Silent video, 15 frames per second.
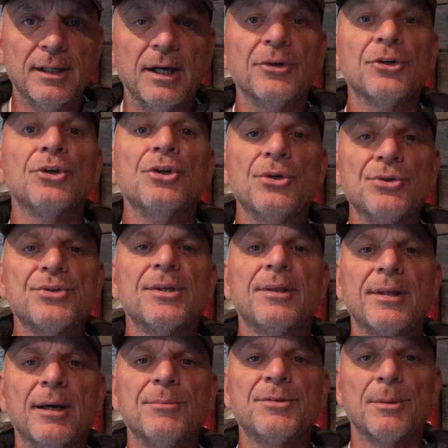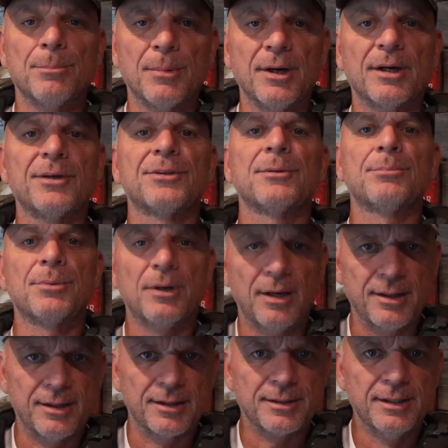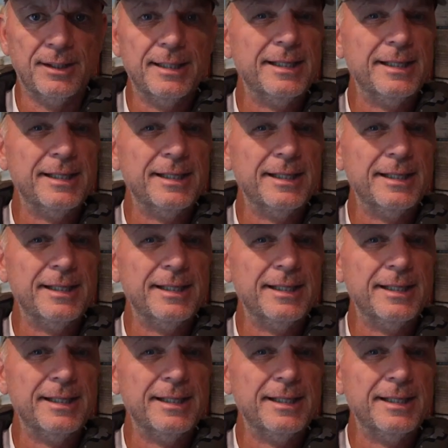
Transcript: and they're using them to market their product.